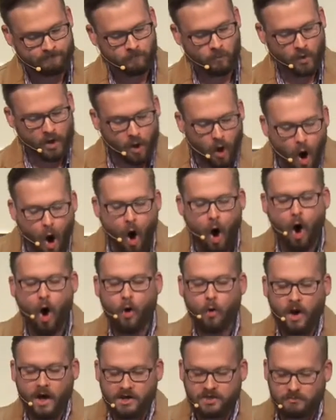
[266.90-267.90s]
We are
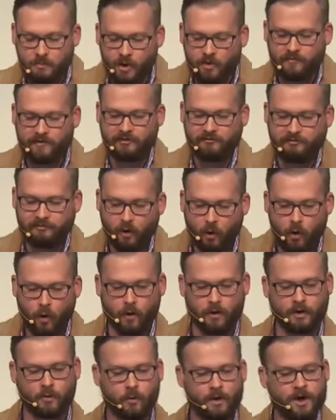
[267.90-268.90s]
always moving
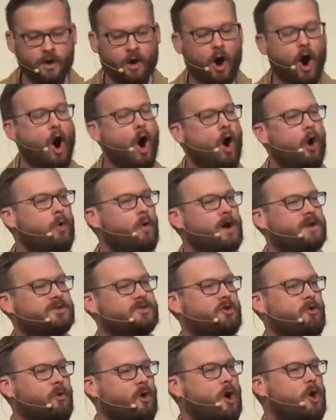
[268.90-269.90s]
forward and we are always
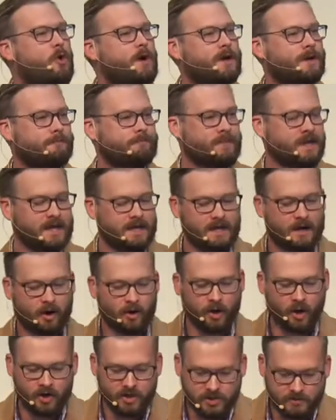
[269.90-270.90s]
growing on
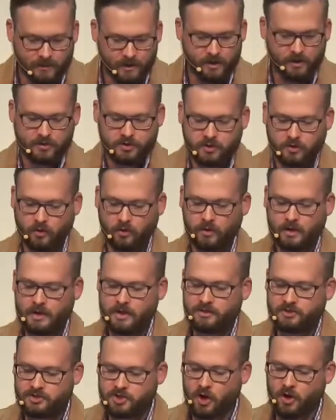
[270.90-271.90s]
our spiritual
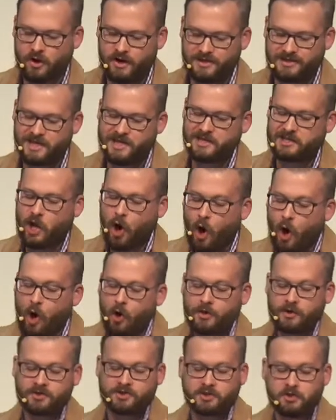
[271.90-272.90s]
journeys. He's
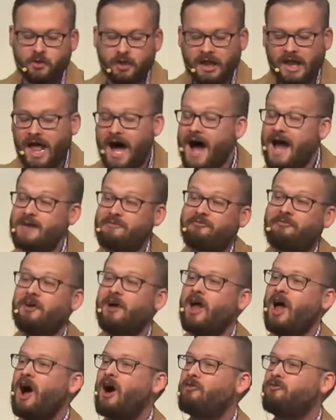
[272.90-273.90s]
called us to a life
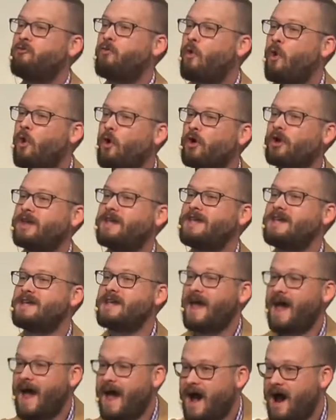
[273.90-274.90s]
of
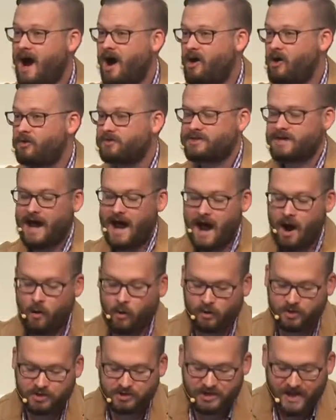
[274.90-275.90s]
working out
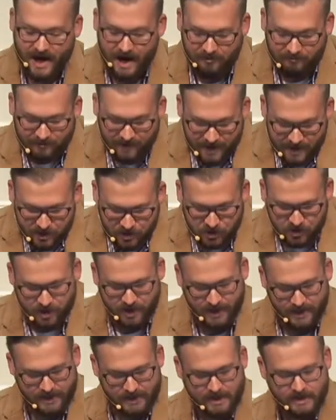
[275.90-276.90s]
our
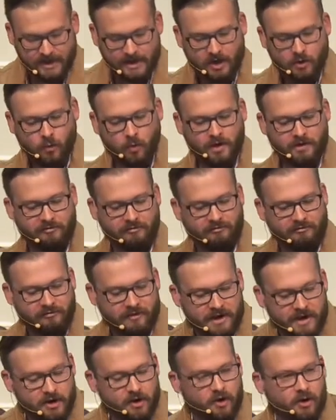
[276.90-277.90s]
salvation with
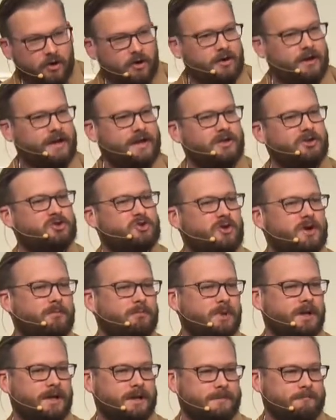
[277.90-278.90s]
fear and
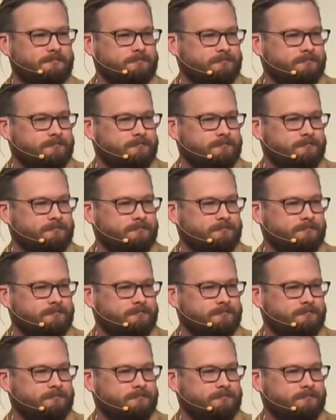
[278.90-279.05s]
trembling.